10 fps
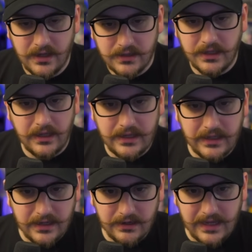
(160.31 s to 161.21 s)
He
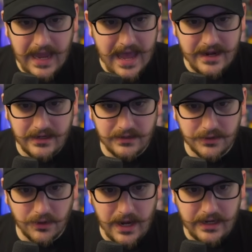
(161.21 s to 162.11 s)
literally added a
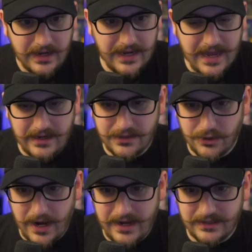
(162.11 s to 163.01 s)
credit. He added
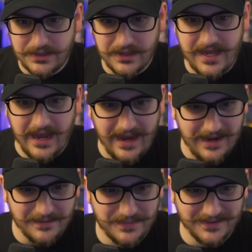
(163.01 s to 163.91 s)
credit to the
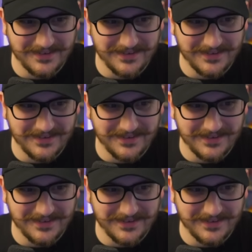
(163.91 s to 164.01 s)
game.